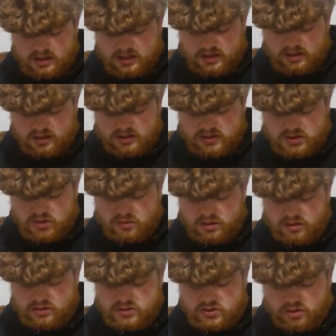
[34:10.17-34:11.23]
that his
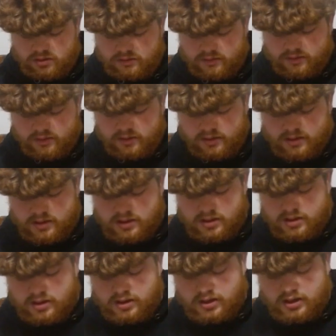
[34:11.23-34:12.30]
career is over.
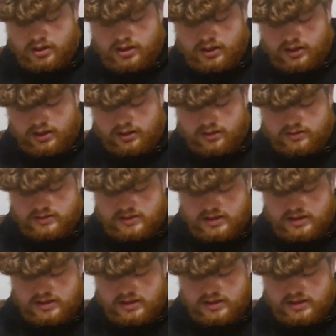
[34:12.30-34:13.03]
And